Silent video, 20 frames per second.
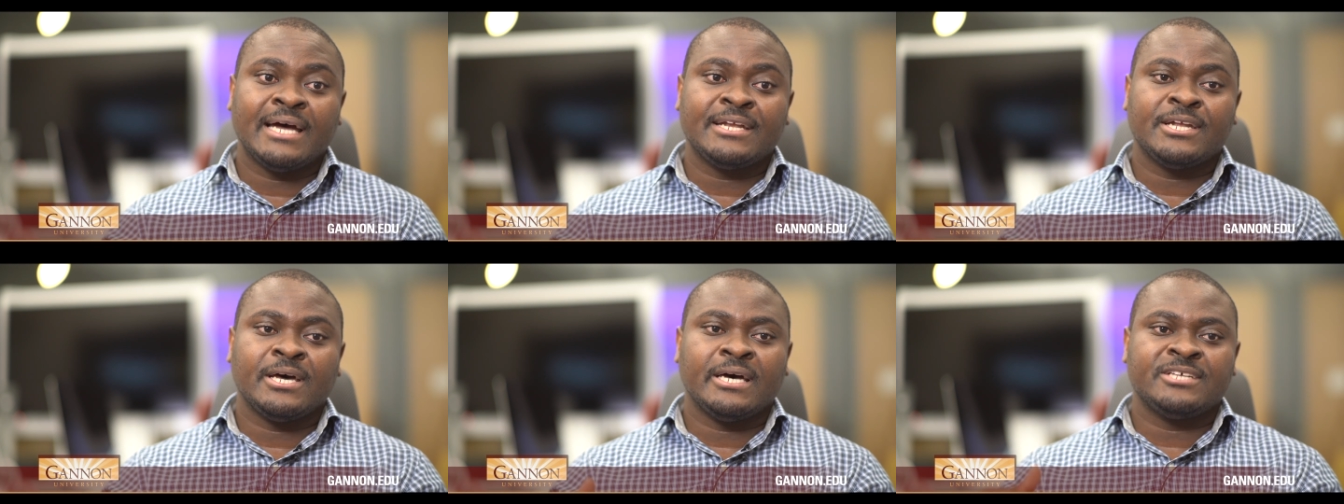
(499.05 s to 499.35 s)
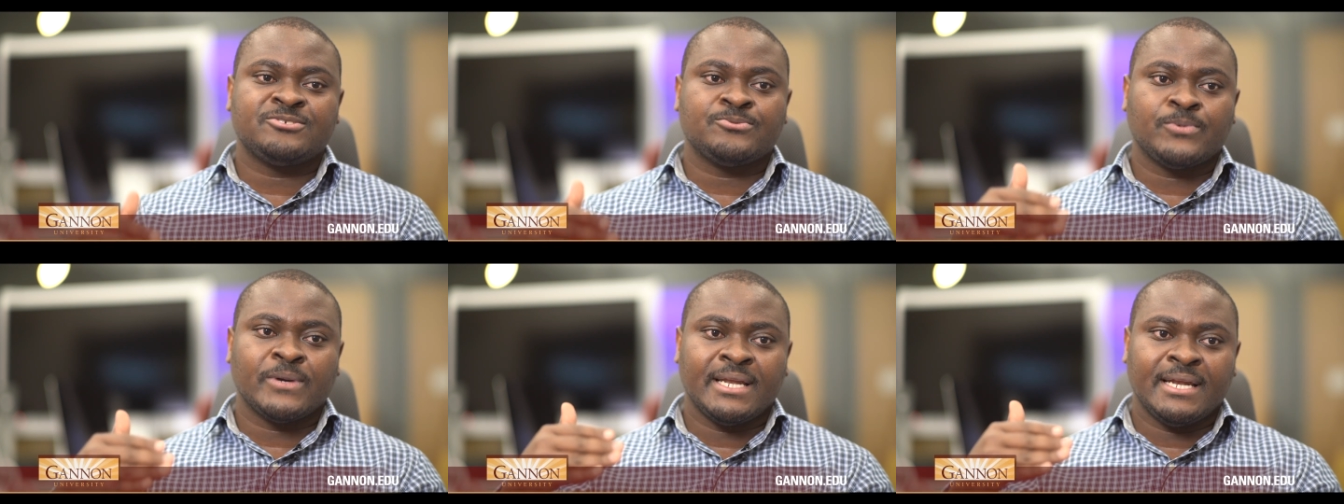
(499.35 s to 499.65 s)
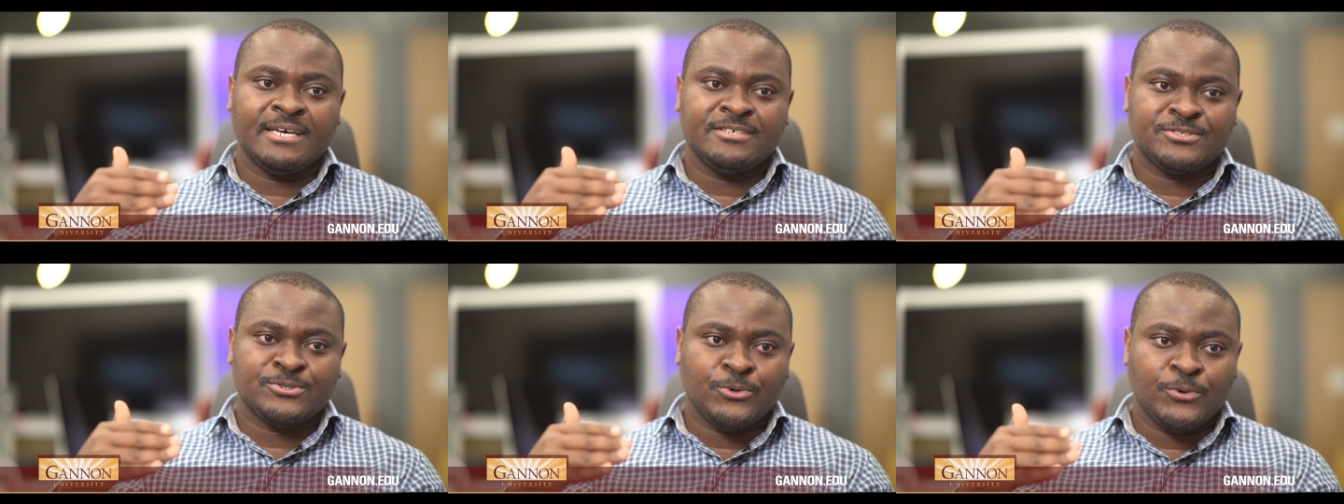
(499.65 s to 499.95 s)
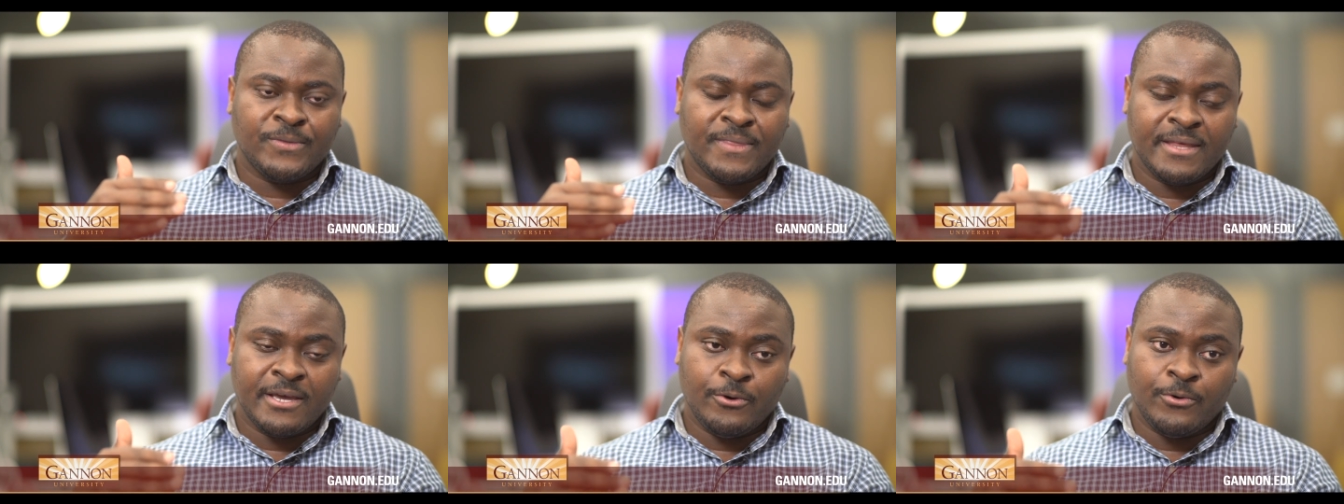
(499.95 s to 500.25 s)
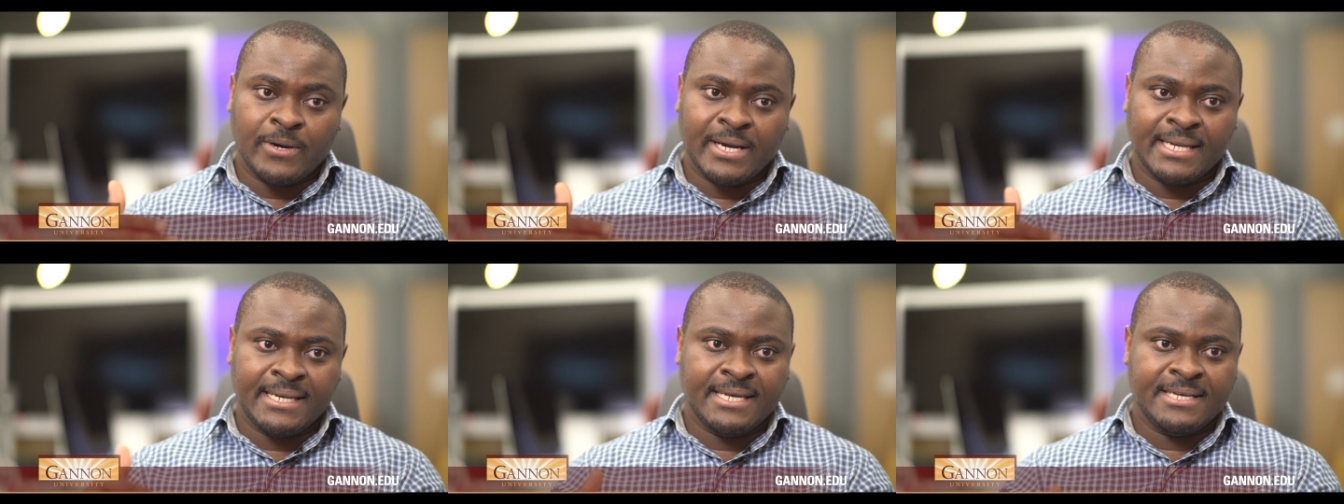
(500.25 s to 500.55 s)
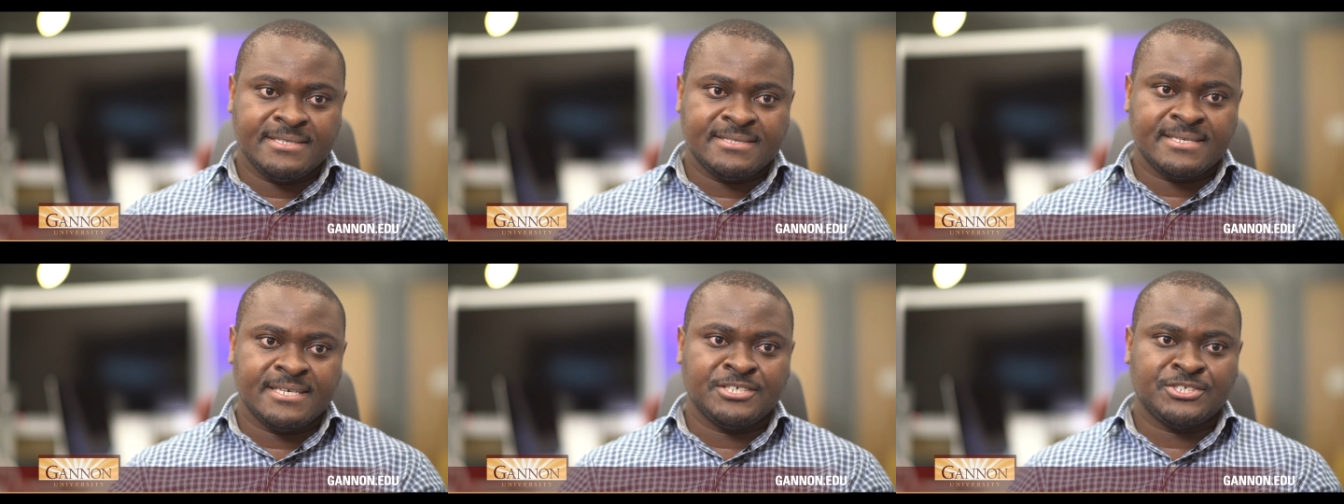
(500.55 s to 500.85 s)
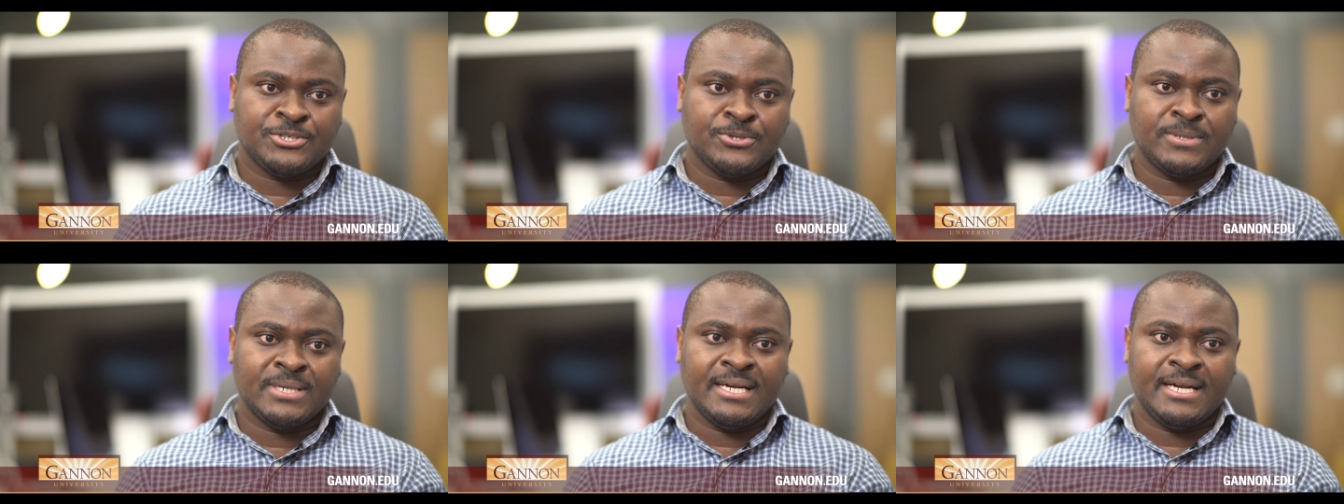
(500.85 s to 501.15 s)
and as well as on the
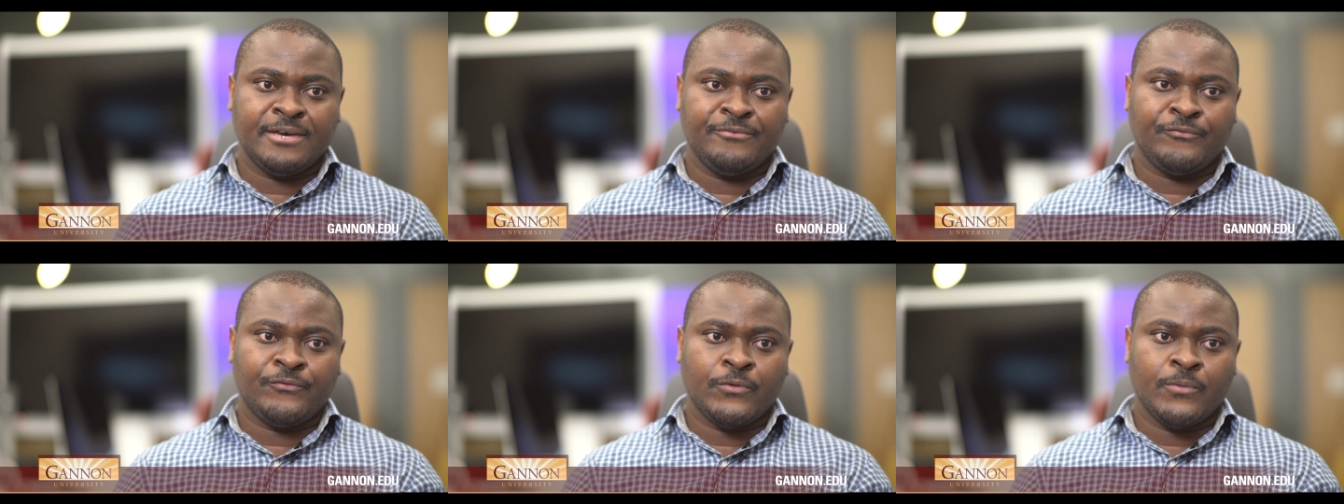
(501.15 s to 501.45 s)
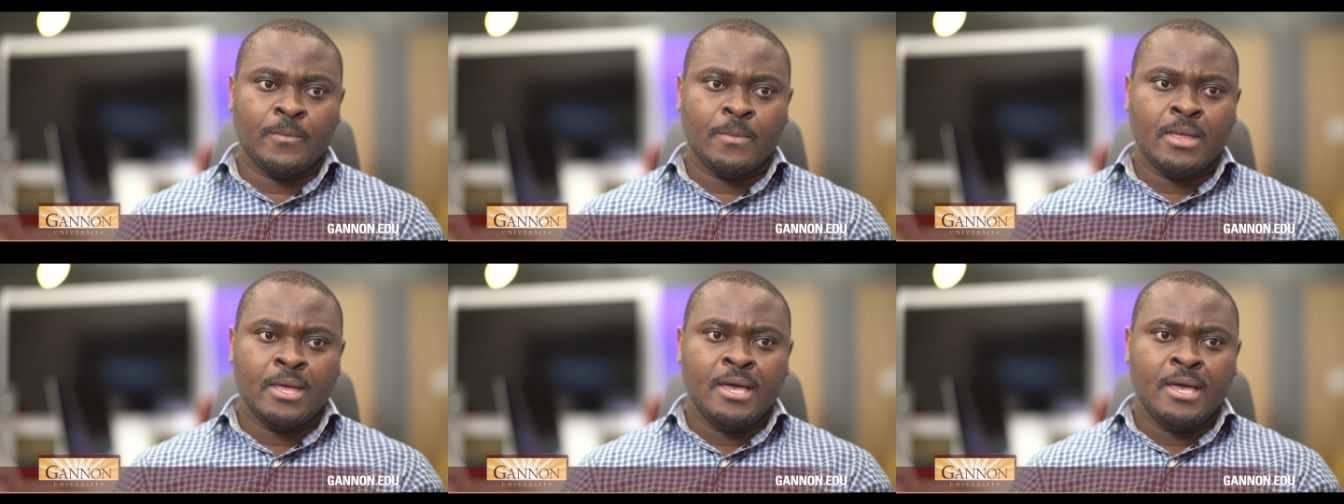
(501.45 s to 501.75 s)
organization level.